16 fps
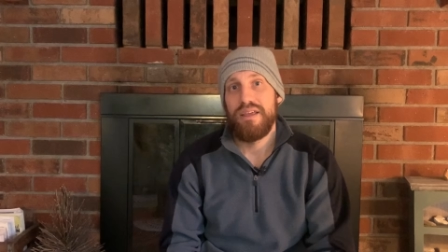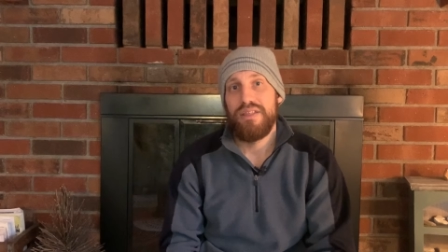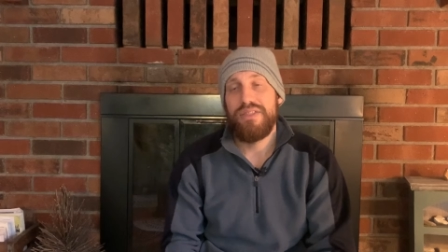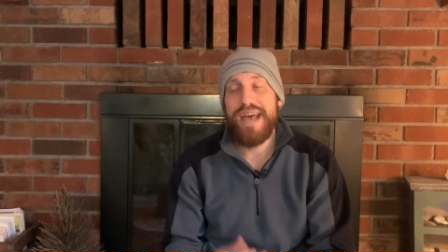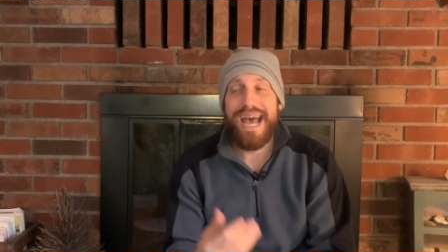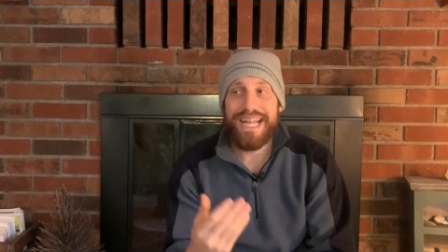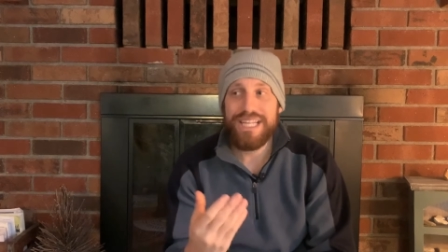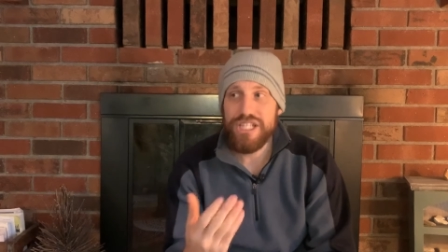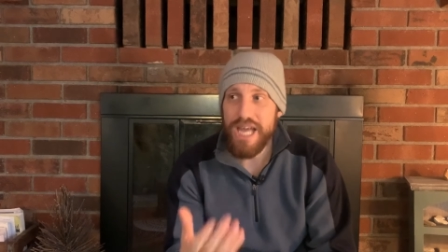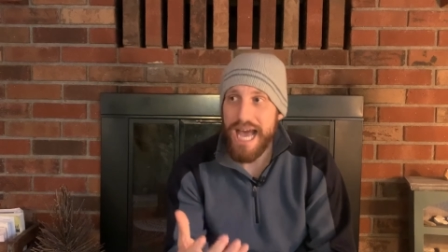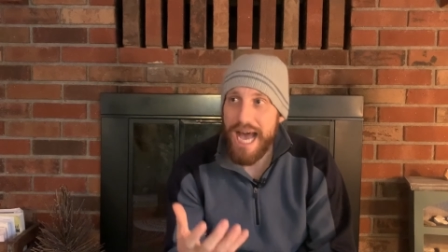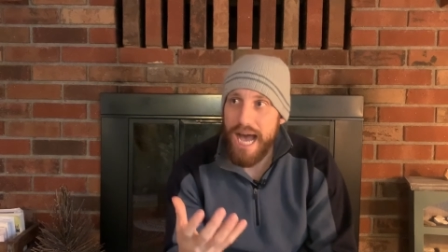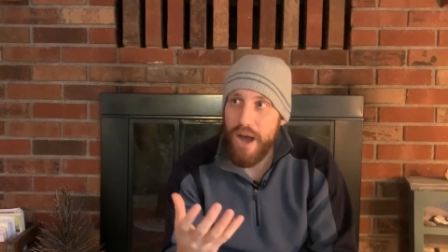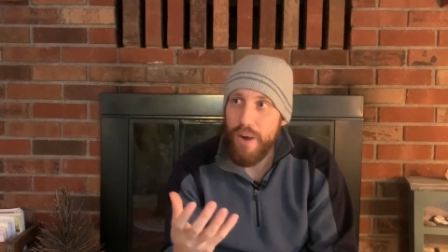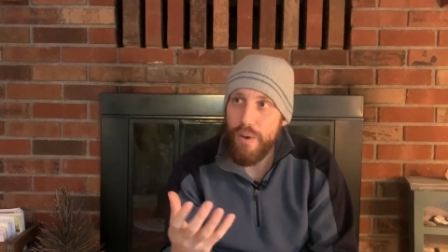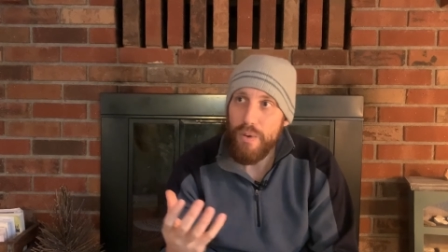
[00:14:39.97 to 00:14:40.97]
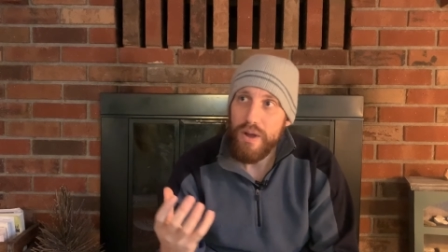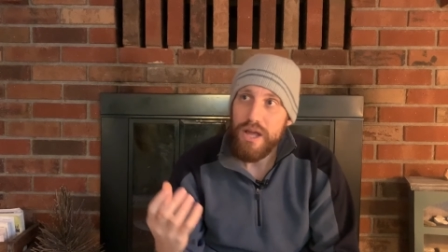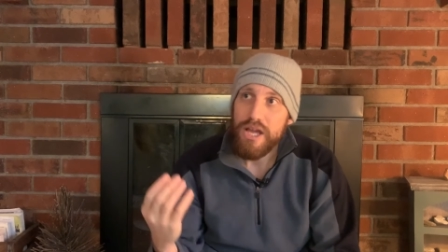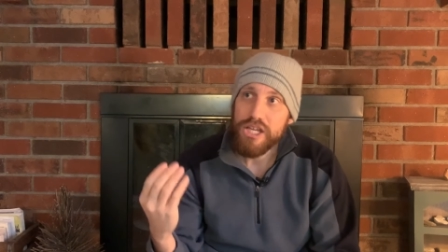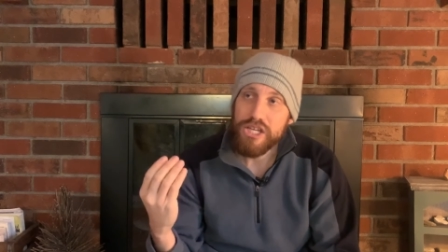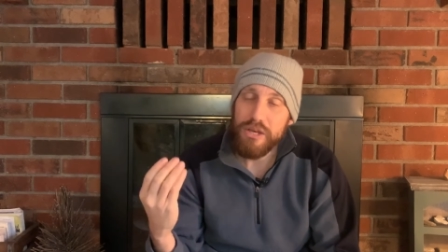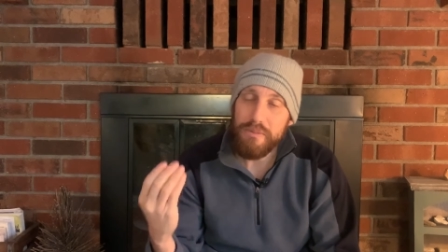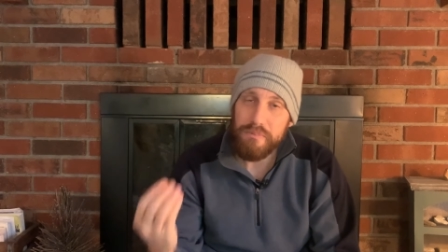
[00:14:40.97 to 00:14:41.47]
That's how
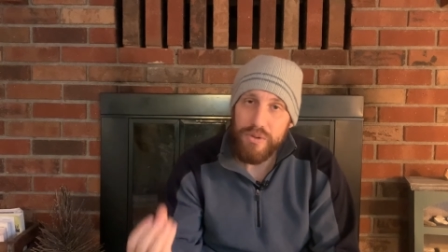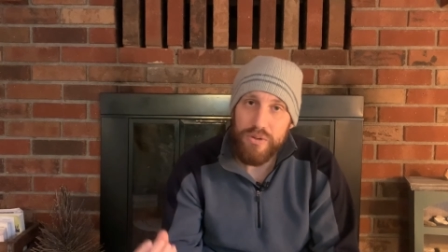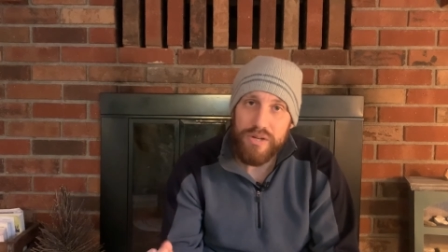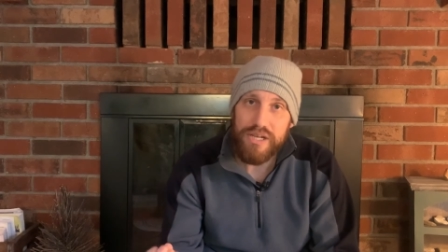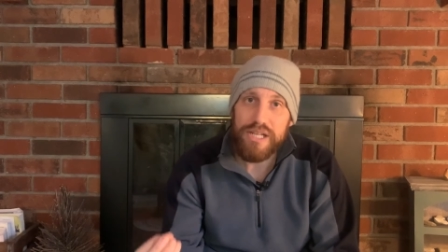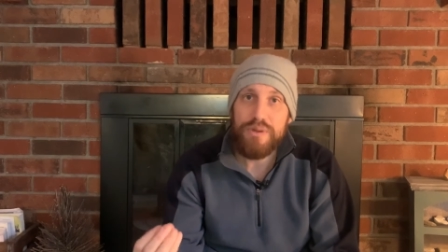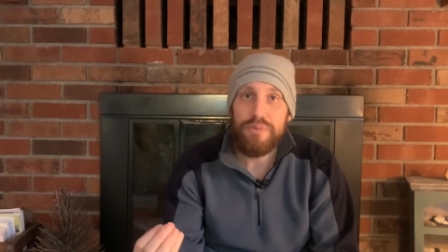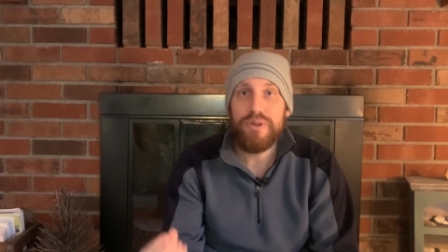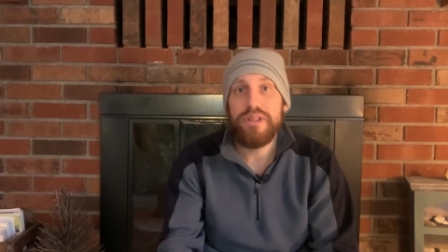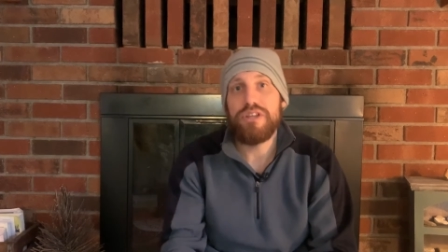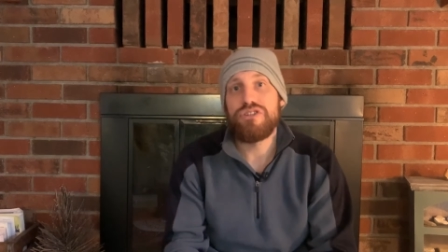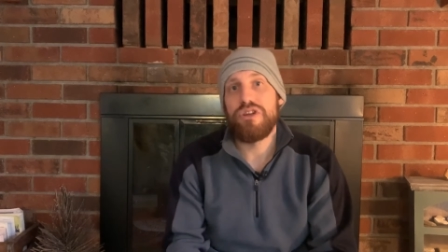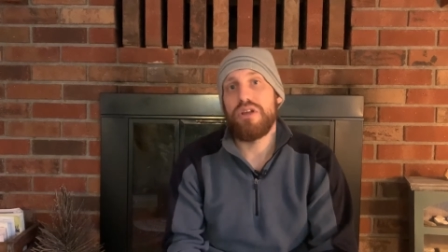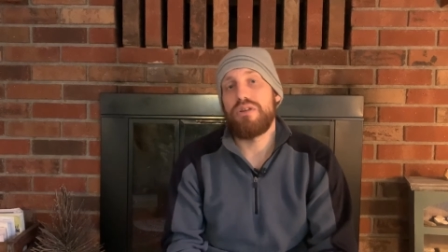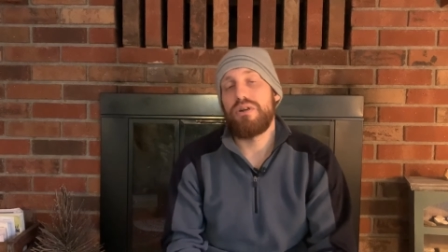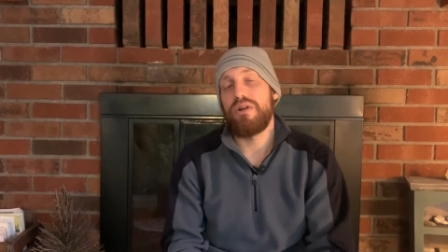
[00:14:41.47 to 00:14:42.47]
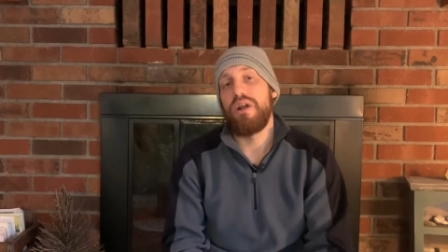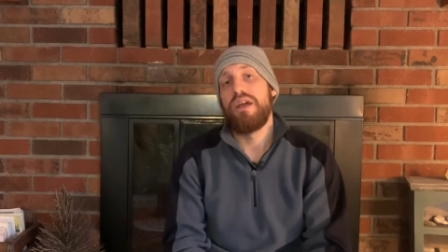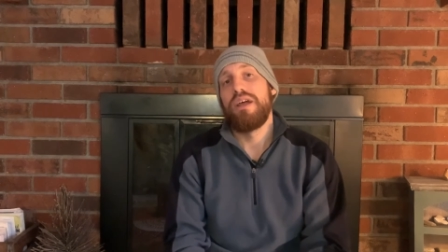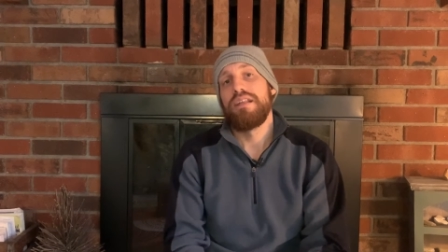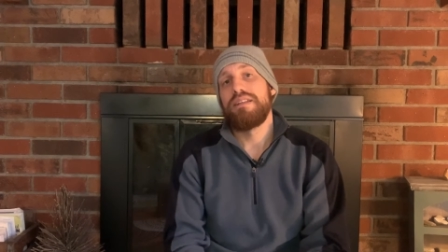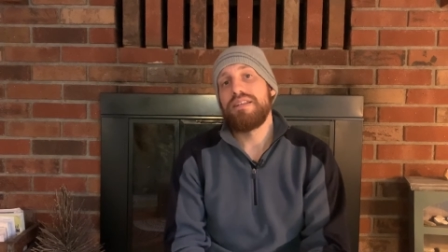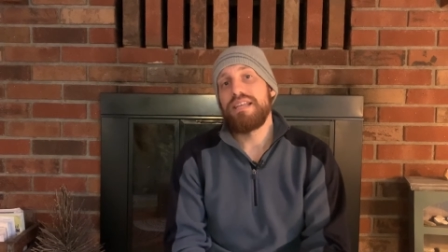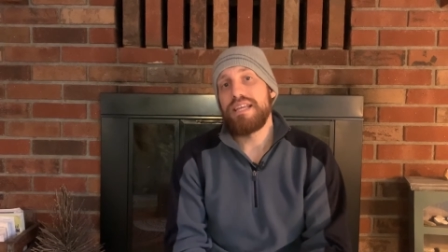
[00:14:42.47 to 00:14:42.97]
community with each other
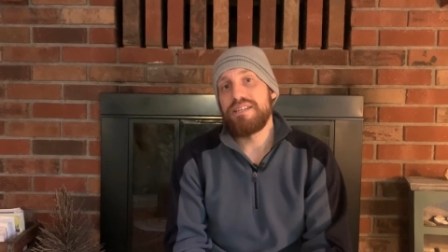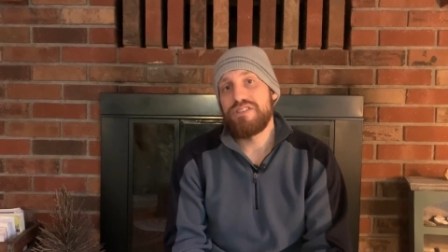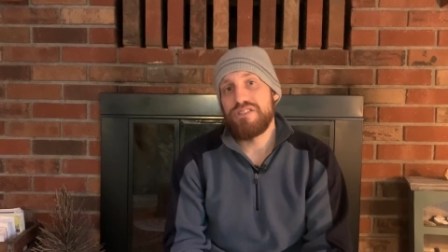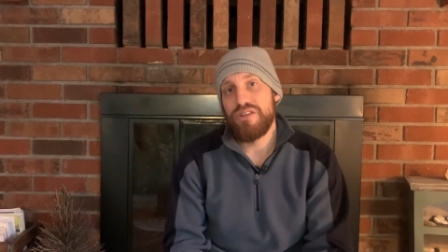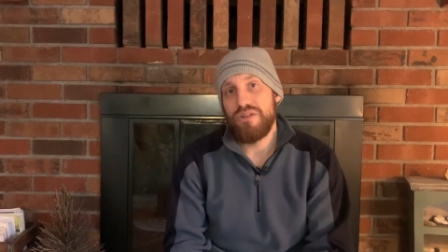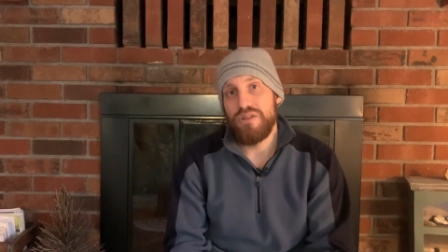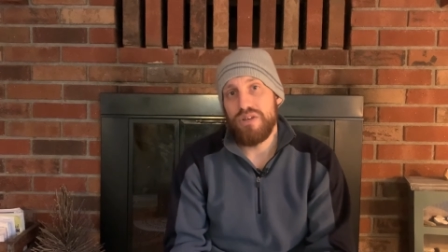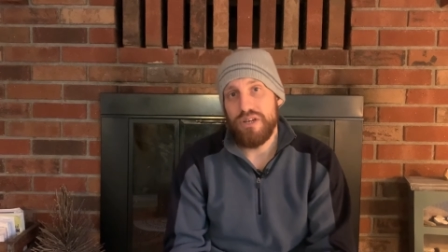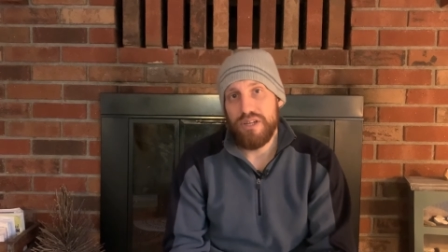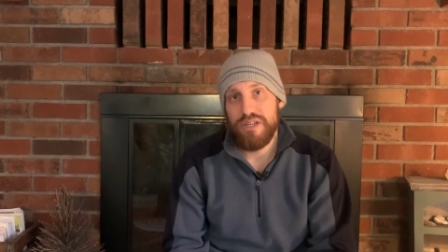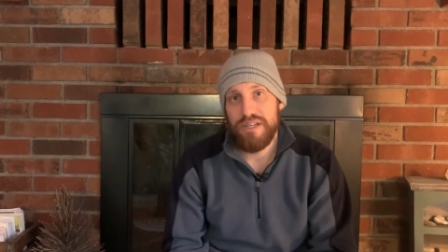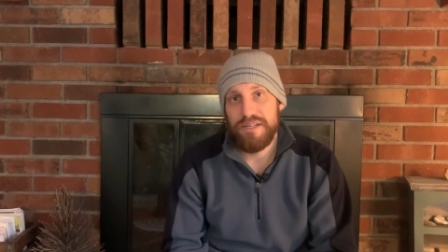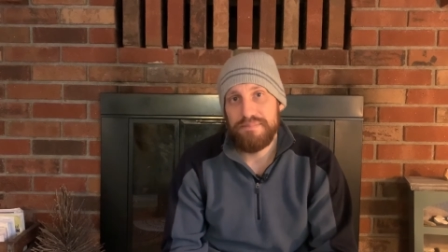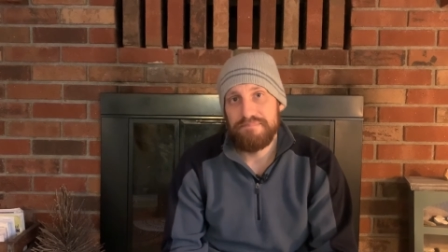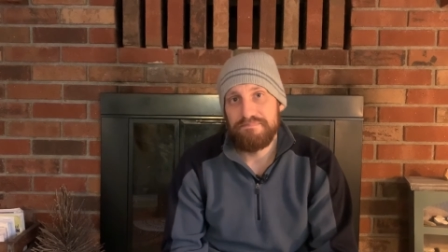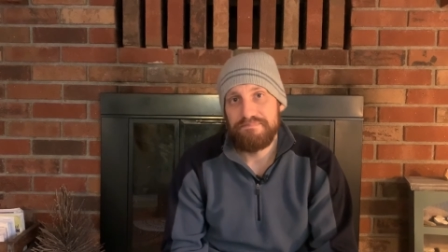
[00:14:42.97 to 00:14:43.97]
needs to look.